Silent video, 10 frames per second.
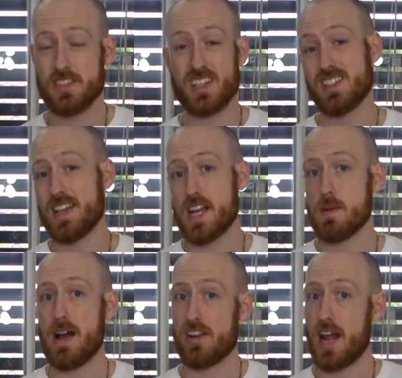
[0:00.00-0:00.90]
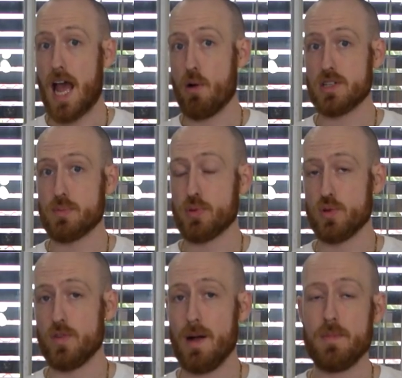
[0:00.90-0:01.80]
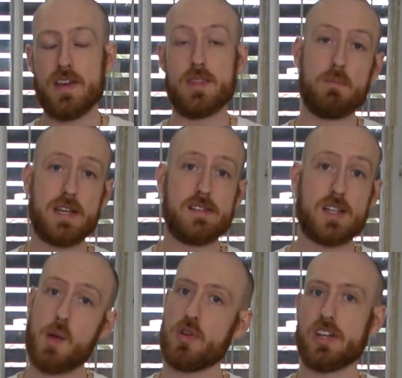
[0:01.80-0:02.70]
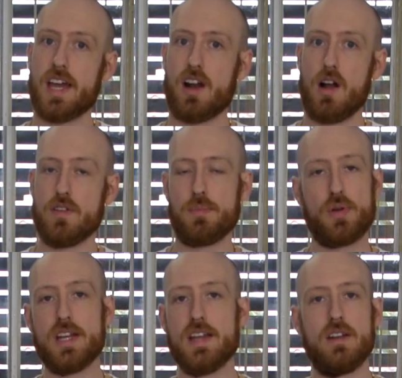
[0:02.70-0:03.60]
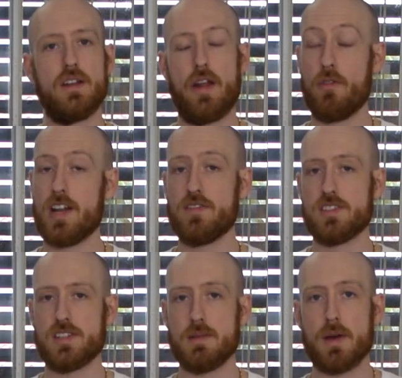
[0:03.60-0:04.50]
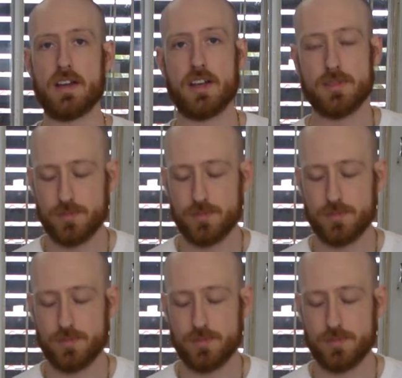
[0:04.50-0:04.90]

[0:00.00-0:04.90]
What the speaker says: is gonna take about an hour to prove up. In the meantime, we're gonna get our oven preheated and ready for steam baking.